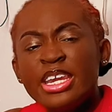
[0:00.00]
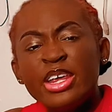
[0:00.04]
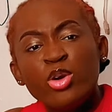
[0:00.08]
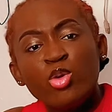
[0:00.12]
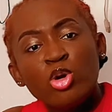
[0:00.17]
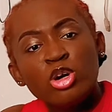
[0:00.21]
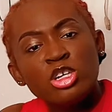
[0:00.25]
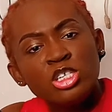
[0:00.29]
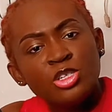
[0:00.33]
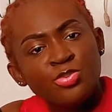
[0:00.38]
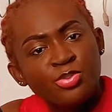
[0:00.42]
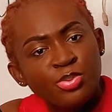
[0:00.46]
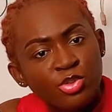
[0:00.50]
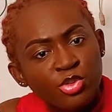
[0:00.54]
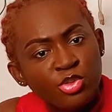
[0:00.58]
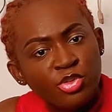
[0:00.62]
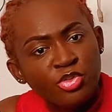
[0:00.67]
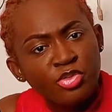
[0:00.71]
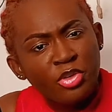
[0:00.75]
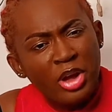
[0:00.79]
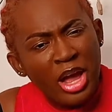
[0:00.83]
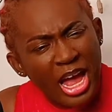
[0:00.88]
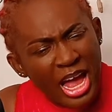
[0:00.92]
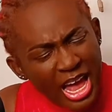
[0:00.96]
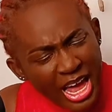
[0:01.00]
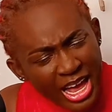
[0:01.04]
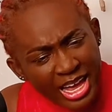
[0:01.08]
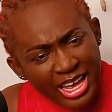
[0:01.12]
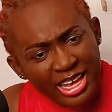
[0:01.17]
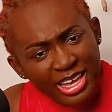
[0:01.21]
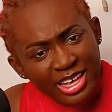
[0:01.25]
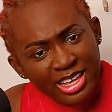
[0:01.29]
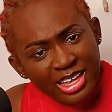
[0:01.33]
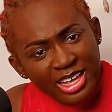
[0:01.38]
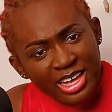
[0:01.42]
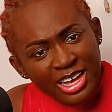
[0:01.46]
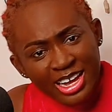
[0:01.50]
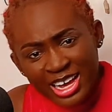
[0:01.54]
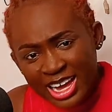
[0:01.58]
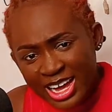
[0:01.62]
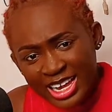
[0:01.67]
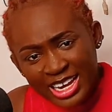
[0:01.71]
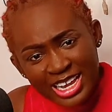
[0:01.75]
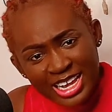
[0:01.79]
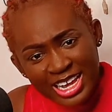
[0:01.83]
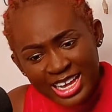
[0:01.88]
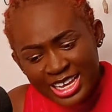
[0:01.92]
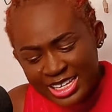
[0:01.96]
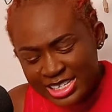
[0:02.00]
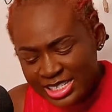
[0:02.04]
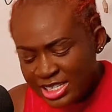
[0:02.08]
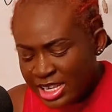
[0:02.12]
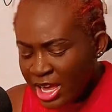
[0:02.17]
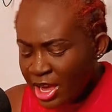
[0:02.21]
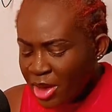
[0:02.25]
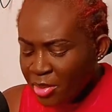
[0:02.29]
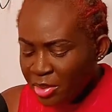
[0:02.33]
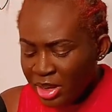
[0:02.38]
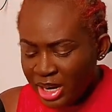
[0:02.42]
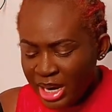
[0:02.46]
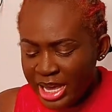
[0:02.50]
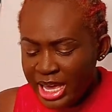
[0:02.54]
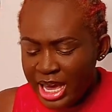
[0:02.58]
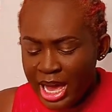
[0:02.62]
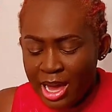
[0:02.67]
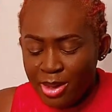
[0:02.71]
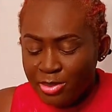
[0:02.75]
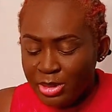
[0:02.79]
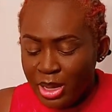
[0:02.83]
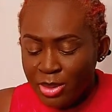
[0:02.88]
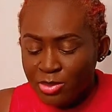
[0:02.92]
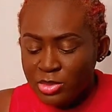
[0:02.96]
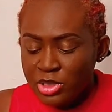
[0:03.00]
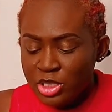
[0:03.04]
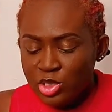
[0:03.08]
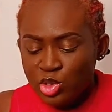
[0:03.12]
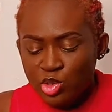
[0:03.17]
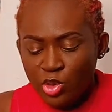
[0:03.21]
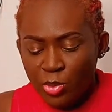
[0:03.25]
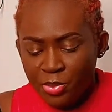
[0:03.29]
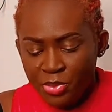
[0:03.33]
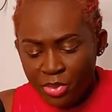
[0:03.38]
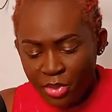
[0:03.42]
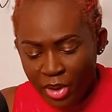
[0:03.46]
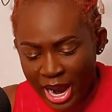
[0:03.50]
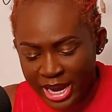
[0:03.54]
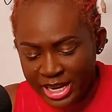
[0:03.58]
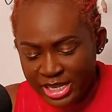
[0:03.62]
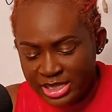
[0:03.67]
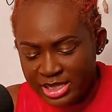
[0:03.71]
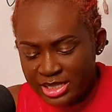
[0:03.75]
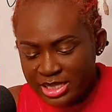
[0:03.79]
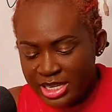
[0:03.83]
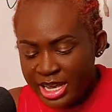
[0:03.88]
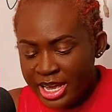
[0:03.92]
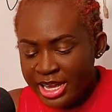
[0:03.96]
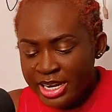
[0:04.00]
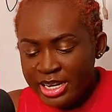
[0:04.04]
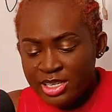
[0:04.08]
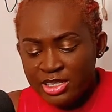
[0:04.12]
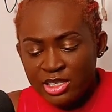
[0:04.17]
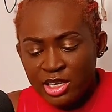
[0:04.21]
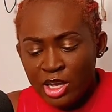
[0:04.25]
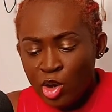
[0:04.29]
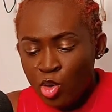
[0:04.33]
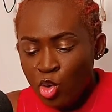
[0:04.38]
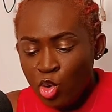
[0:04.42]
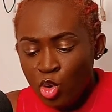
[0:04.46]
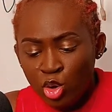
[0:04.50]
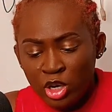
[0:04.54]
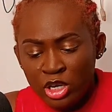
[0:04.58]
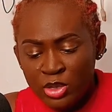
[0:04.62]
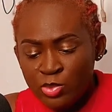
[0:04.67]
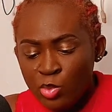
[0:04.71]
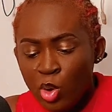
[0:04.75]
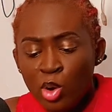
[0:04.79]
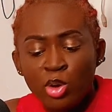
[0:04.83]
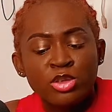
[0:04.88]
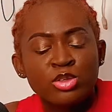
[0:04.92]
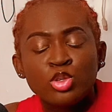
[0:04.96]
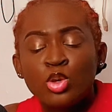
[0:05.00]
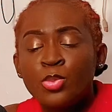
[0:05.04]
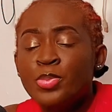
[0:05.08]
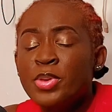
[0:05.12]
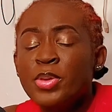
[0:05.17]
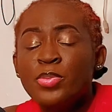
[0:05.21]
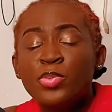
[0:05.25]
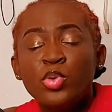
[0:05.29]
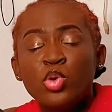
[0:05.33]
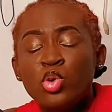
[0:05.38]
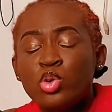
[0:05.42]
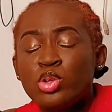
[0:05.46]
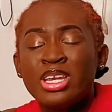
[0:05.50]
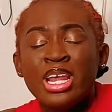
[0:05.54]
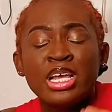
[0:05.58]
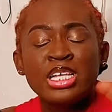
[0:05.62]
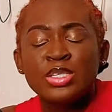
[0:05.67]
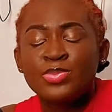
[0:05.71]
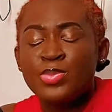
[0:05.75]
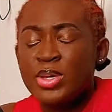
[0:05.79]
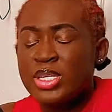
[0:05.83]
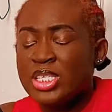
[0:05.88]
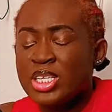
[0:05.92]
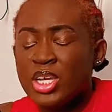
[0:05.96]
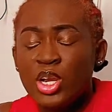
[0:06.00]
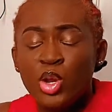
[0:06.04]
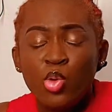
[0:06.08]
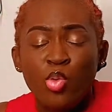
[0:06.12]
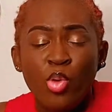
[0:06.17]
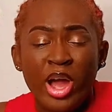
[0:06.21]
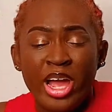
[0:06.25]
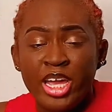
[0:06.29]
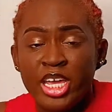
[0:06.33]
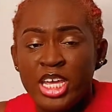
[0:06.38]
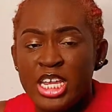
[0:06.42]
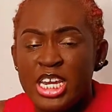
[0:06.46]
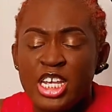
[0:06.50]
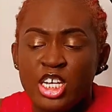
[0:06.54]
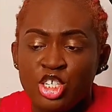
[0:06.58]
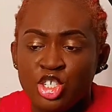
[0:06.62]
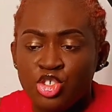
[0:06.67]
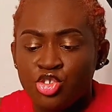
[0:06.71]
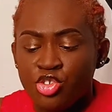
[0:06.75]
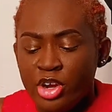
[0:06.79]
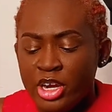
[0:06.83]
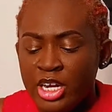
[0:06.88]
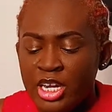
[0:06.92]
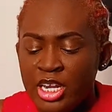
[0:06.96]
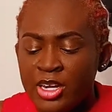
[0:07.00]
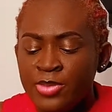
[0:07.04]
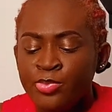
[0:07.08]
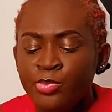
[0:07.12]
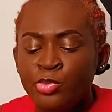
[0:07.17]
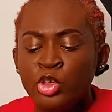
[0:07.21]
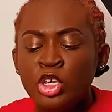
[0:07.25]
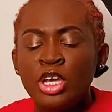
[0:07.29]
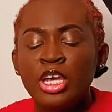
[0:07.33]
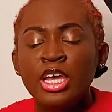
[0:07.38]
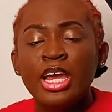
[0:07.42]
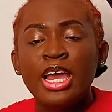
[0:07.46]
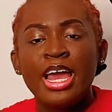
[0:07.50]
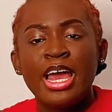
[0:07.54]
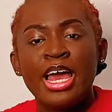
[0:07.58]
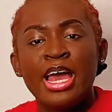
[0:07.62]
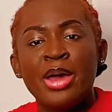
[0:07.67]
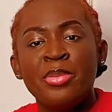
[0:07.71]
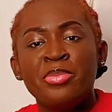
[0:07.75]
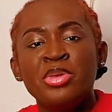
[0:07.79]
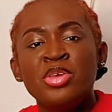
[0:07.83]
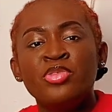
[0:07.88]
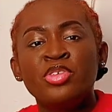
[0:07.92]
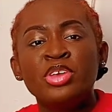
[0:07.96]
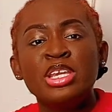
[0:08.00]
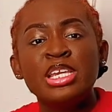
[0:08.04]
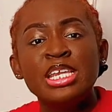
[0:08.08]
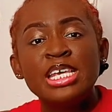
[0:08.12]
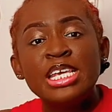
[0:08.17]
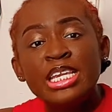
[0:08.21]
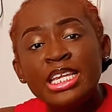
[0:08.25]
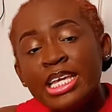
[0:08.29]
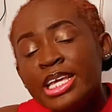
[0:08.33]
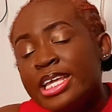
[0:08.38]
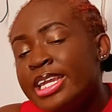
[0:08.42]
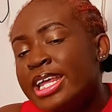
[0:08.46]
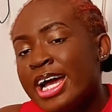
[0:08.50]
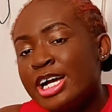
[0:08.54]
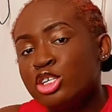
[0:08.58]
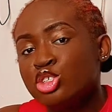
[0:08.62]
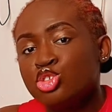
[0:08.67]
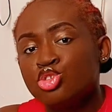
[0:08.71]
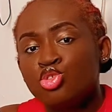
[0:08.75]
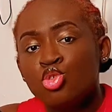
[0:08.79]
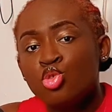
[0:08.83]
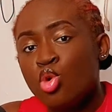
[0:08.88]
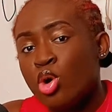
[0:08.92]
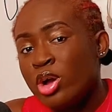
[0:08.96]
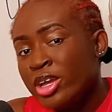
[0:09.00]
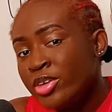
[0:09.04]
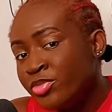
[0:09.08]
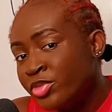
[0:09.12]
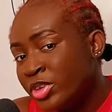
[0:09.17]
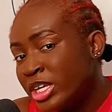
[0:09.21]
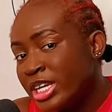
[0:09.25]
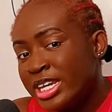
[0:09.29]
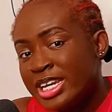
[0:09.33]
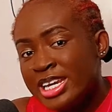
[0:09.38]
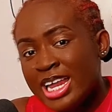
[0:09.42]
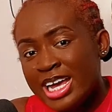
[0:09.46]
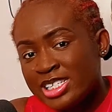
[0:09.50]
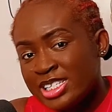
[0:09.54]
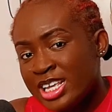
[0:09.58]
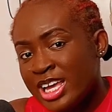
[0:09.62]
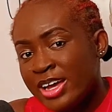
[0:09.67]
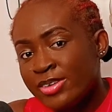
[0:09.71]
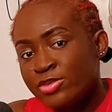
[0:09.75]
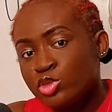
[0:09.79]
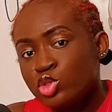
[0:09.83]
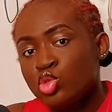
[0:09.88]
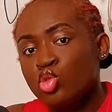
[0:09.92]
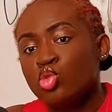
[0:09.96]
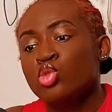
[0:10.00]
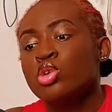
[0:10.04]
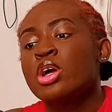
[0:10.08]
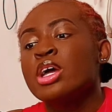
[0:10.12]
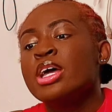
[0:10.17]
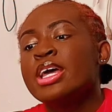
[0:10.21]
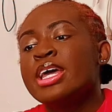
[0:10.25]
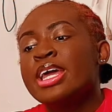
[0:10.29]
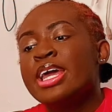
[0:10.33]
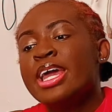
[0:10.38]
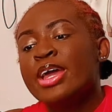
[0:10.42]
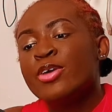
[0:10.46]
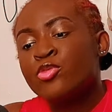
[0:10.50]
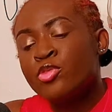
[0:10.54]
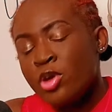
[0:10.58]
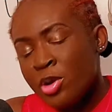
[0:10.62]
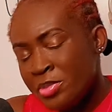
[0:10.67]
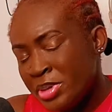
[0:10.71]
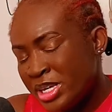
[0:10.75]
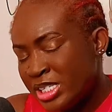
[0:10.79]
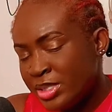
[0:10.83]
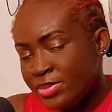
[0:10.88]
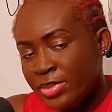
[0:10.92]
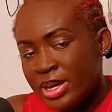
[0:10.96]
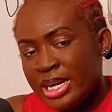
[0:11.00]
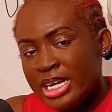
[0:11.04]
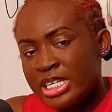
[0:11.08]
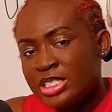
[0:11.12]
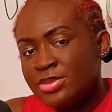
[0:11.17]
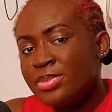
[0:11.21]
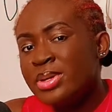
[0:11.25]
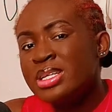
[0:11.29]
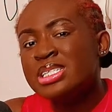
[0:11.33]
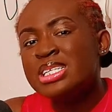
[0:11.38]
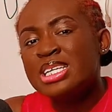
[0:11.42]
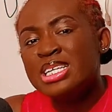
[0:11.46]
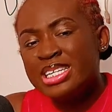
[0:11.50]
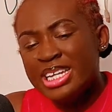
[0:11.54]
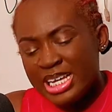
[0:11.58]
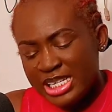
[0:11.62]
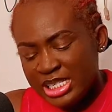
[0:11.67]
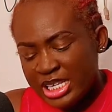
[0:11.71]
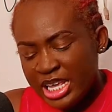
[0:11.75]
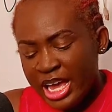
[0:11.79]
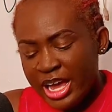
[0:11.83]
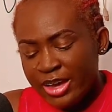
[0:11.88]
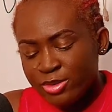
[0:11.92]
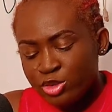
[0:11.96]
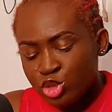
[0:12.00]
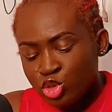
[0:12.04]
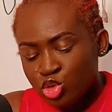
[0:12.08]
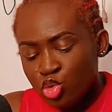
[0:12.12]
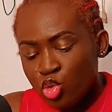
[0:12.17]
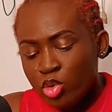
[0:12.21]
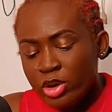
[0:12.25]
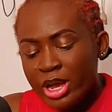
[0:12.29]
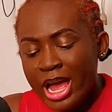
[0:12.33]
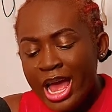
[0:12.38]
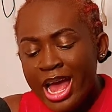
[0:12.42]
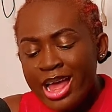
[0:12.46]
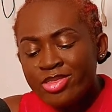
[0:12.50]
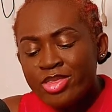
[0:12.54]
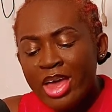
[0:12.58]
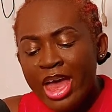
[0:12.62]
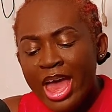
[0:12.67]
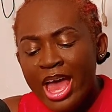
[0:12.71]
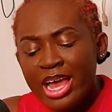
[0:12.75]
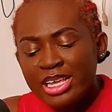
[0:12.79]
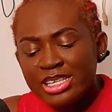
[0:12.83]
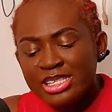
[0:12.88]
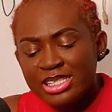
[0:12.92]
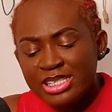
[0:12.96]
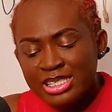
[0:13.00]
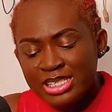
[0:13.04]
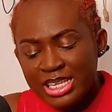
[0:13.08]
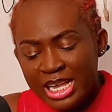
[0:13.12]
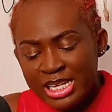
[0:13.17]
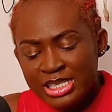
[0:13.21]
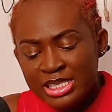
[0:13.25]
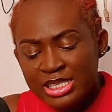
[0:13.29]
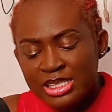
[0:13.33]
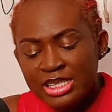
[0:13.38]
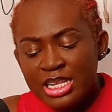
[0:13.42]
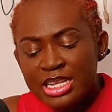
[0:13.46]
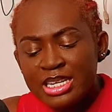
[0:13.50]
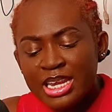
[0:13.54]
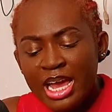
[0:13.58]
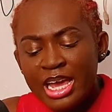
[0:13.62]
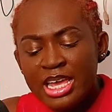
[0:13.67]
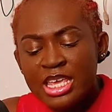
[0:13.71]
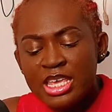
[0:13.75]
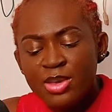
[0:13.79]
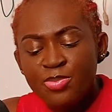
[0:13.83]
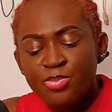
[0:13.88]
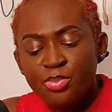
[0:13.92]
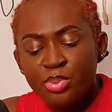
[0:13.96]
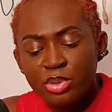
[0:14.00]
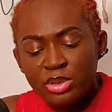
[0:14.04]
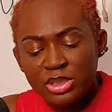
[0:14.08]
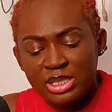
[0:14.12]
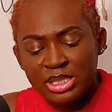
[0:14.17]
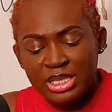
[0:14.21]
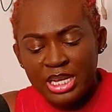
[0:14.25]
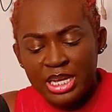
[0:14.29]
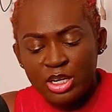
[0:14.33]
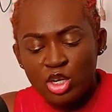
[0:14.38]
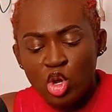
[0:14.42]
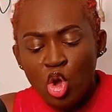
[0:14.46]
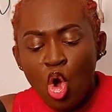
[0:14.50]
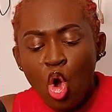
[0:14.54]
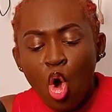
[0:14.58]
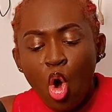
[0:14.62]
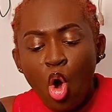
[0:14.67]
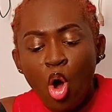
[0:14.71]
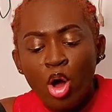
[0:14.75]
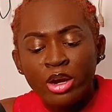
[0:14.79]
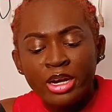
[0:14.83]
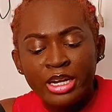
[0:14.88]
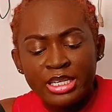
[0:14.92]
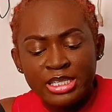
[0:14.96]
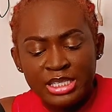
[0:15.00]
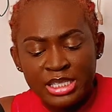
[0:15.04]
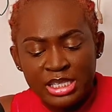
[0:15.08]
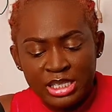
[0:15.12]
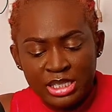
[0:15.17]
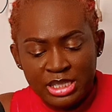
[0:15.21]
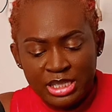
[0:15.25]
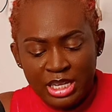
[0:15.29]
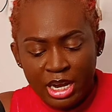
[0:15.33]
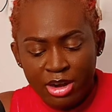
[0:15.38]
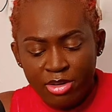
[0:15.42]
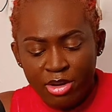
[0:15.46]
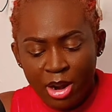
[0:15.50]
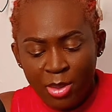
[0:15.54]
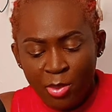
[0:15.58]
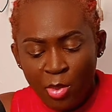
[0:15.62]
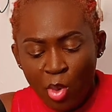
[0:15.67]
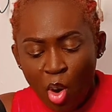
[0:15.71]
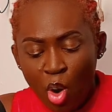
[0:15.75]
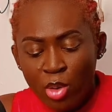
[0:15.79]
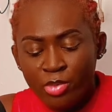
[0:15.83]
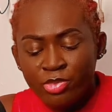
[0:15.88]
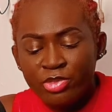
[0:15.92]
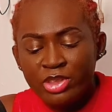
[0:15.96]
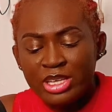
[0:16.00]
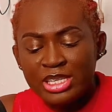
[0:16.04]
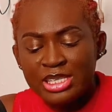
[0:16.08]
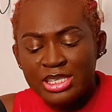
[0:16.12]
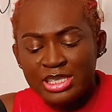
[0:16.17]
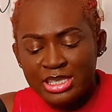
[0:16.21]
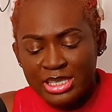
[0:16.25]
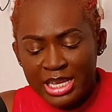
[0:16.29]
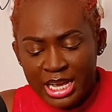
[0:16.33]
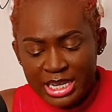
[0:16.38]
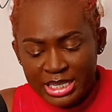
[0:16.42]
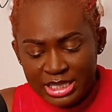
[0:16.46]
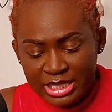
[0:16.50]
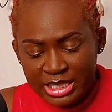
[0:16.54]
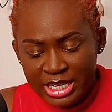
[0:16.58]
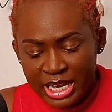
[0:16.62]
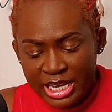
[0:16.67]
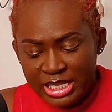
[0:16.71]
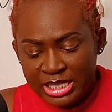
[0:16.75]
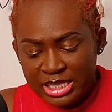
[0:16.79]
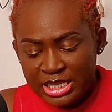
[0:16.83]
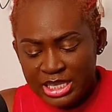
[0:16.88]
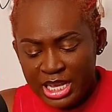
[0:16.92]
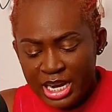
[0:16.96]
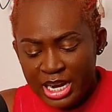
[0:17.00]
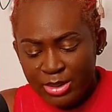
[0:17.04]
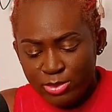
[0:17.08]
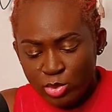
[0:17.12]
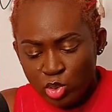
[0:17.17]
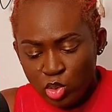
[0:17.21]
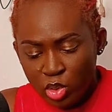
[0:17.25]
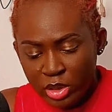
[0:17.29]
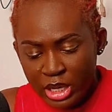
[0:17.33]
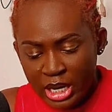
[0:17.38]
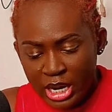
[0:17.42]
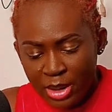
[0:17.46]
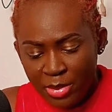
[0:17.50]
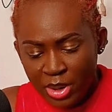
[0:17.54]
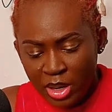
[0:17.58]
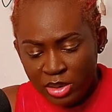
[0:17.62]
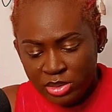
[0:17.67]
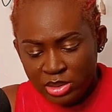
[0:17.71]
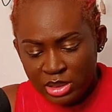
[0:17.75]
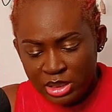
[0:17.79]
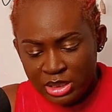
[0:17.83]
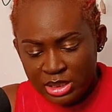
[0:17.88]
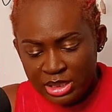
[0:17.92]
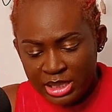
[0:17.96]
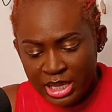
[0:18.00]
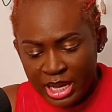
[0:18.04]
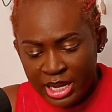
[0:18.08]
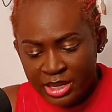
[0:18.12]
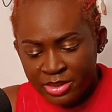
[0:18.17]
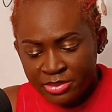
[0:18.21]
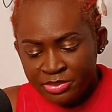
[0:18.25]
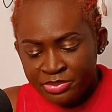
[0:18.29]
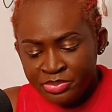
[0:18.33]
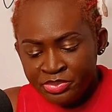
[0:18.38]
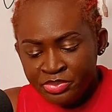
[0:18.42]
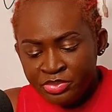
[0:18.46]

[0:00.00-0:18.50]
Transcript: they want proof. Hey, Ghanaians, but like I'm just surprised, and there's a whole lot more. So people, that's basically why Kidi is trending. If indeed Kidi has stroke or if Kidi doesn't have stroke, from his management, he doesn't have stroke. And the exact thing that he posted on his Instagram on the set date that I'm talking about is that